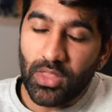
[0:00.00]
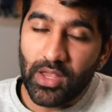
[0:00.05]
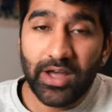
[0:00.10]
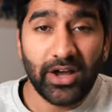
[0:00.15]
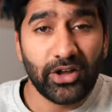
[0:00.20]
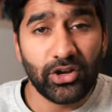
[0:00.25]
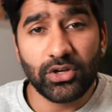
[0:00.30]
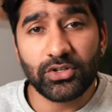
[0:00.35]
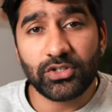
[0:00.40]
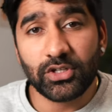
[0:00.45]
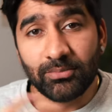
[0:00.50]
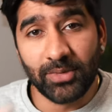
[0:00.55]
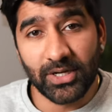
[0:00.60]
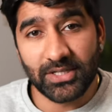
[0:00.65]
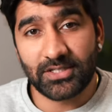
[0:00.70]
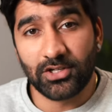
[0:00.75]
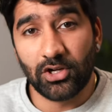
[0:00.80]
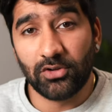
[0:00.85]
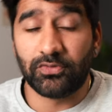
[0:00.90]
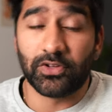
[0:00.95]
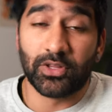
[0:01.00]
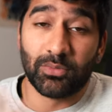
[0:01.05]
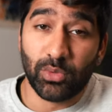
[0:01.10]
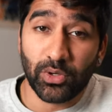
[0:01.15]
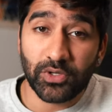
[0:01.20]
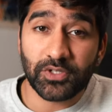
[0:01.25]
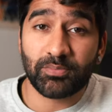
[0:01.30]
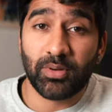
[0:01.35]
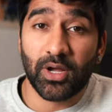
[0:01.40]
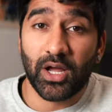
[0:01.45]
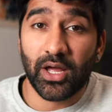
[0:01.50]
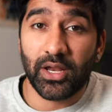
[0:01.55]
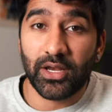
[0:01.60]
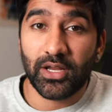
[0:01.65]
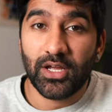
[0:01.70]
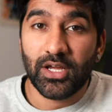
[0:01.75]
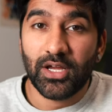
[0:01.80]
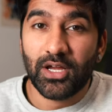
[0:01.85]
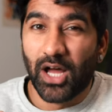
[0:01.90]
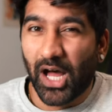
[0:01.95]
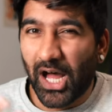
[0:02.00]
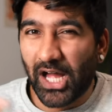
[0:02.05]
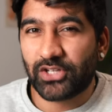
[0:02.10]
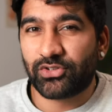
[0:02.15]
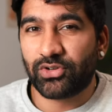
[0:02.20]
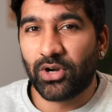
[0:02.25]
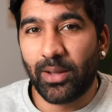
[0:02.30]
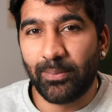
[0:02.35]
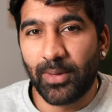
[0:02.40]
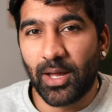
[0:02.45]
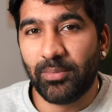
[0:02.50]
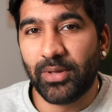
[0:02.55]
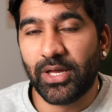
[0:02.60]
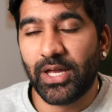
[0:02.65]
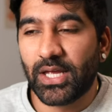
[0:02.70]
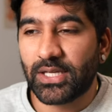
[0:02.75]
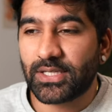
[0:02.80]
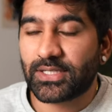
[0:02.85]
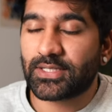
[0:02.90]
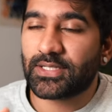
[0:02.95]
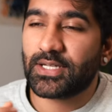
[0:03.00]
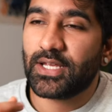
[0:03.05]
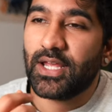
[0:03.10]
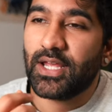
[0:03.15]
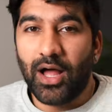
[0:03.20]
I don't do myself. For the most part, I try my best.